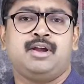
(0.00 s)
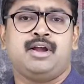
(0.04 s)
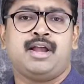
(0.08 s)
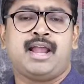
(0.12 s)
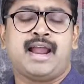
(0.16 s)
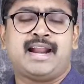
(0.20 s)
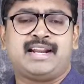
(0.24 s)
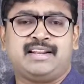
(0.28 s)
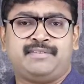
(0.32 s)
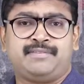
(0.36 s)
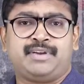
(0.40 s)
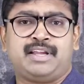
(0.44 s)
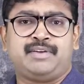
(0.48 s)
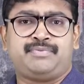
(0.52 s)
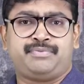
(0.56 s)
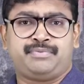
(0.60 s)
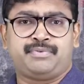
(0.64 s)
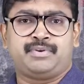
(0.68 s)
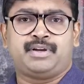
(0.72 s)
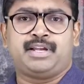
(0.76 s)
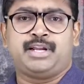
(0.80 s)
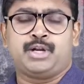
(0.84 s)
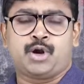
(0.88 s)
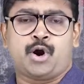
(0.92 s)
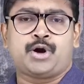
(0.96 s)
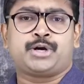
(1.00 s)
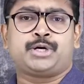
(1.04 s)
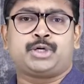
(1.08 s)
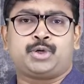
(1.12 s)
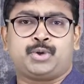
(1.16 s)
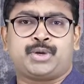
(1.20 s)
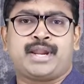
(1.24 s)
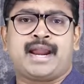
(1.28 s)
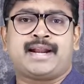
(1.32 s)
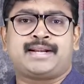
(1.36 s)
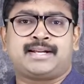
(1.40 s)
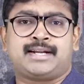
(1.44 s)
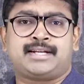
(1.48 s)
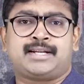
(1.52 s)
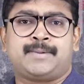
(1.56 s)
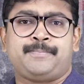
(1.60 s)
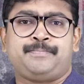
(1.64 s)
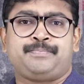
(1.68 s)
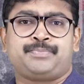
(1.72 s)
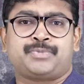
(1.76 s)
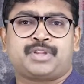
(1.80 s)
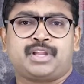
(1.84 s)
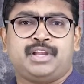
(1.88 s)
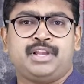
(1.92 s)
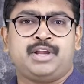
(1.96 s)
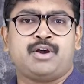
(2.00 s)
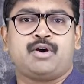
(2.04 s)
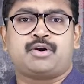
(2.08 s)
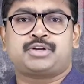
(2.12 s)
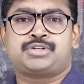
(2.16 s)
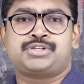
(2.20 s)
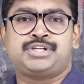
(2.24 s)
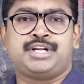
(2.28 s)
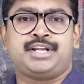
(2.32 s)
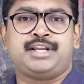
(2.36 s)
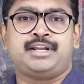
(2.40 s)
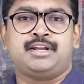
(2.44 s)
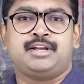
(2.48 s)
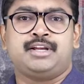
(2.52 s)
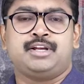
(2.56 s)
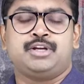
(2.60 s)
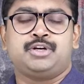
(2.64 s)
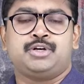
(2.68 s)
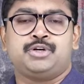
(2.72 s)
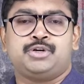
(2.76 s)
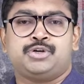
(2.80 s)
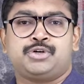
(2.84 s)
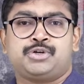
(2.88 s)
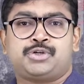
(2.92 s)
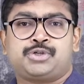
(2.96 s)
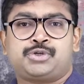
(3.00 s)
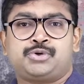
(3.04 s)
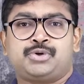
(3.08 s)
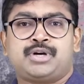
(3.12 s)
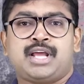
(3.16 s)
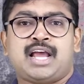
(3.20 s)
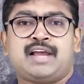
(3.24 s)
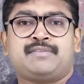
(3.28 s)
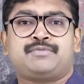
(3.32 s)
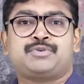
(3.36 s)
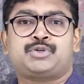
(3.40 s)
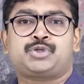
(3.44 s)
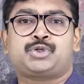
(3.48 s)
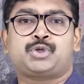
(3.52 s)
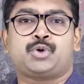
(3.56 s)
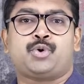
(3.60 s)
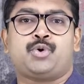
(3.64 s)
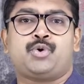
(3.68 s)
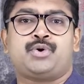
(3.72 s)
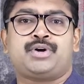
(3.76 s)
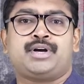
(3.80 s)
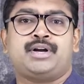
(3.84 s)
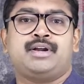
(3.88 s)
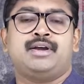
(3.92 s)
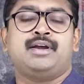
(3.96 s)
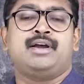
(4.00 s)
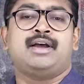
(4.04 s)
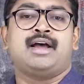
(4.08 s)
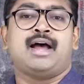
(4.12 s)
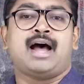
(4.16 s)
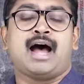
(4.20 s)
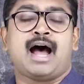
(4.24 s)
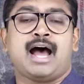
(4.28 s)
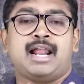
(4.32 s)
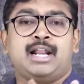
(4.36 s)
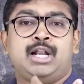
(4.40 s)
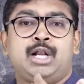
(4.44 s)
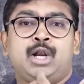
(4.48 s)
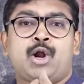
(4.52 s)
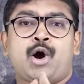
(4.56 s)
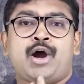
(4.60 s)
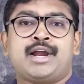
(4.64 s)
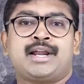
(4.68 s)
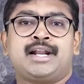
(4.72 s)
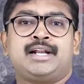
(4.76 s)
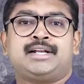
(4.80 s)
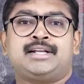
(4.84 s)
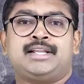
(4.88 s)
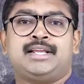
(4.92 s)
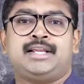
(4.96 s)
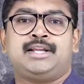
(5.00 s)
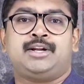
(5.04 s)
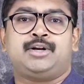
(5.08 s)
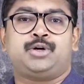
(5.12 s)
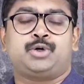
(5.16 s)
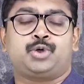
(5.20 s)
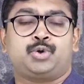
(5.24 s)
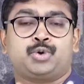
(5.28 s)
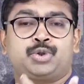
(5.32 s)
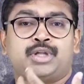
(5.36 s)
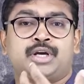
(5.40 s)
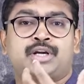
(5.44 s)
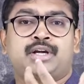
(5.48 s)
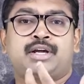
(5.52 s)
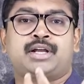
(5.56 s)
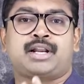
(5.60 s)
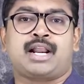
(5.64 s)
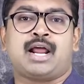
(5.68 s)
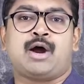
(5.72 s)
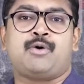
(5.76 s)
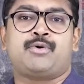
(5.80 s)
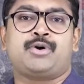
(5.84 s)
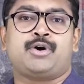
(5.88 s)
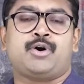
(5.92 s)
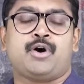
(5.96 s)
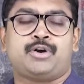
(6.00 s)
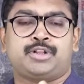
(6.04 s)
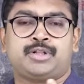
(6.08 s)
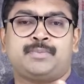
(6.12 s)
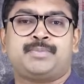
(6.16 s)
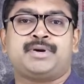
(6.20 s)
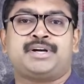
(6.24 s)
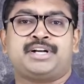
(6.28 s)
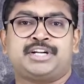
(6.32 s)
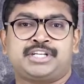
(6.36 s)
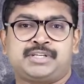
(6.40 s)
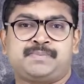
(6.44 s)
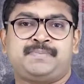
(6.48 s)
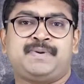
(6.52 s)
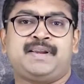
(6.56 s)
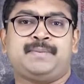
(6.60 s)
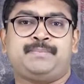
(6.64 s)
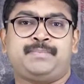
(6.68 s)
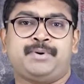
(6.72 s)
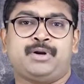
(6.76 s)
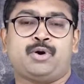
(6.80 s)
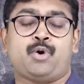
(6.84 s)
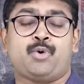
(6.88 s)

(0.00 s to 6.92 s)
And if in order to get it, he or she should have shown a loyalty to the crown or the British people.